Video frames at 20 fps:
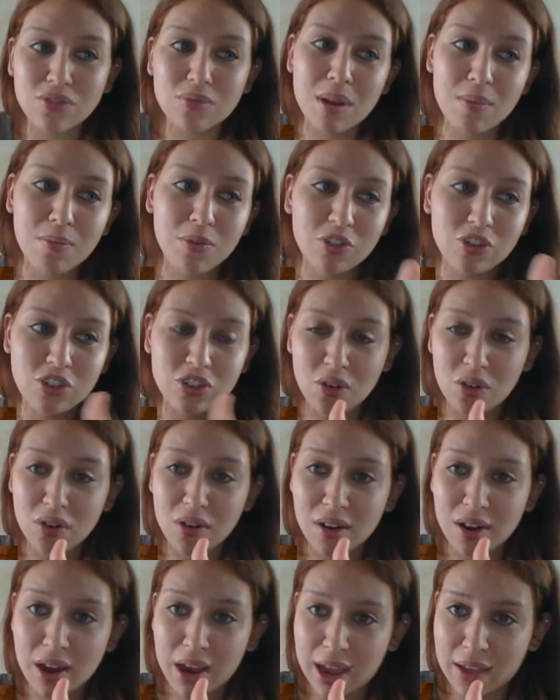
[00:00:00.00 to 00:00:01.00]
Remember,
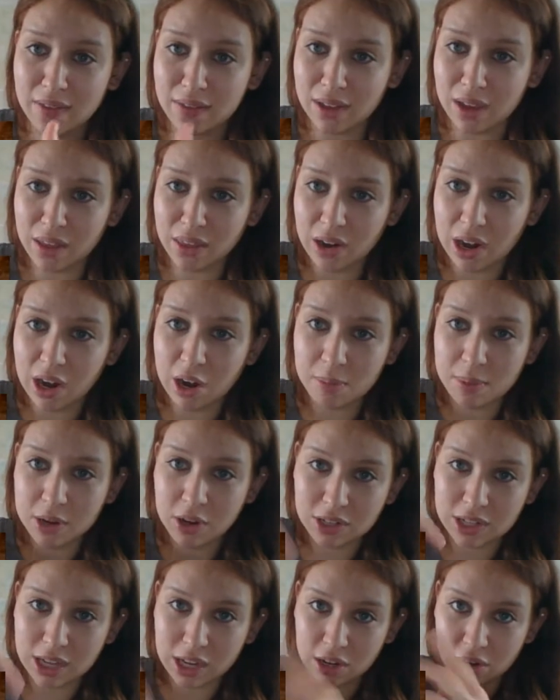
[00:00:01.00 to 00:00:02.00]
Jinora and the other
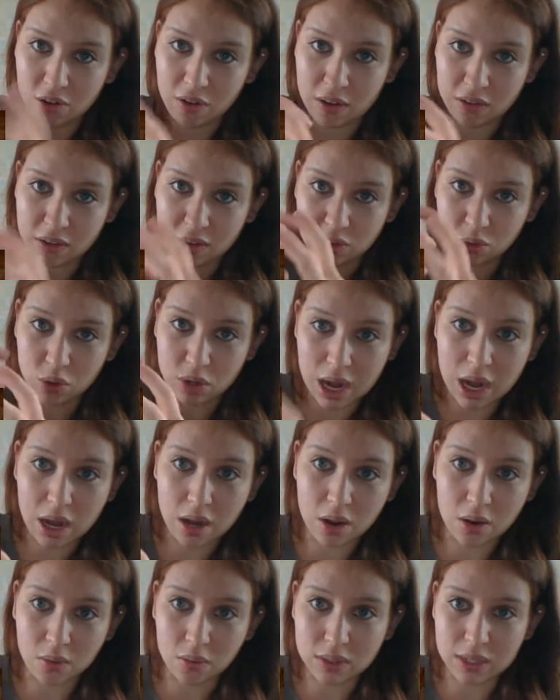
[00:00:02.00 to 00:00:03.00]
airbenders had to create the
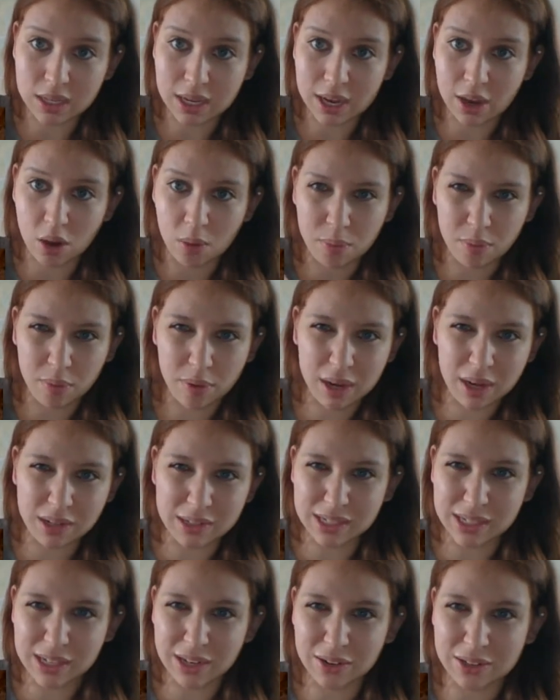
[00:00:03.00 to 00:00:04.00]
tornado to help bring
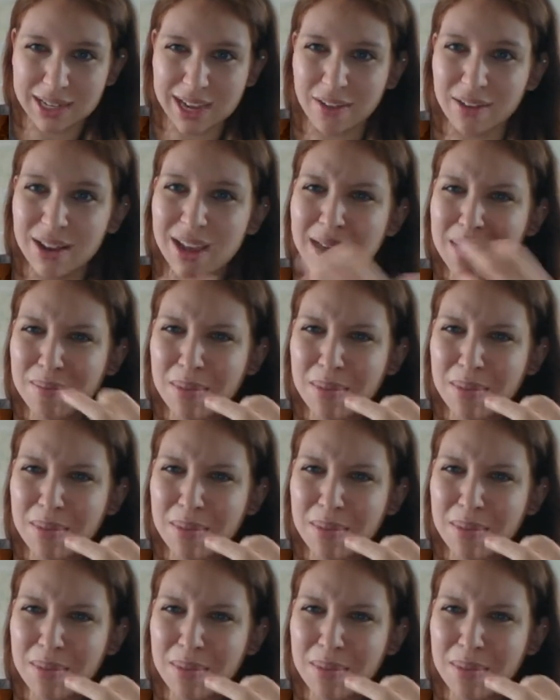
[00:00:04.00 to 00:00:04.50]
Zaheer down.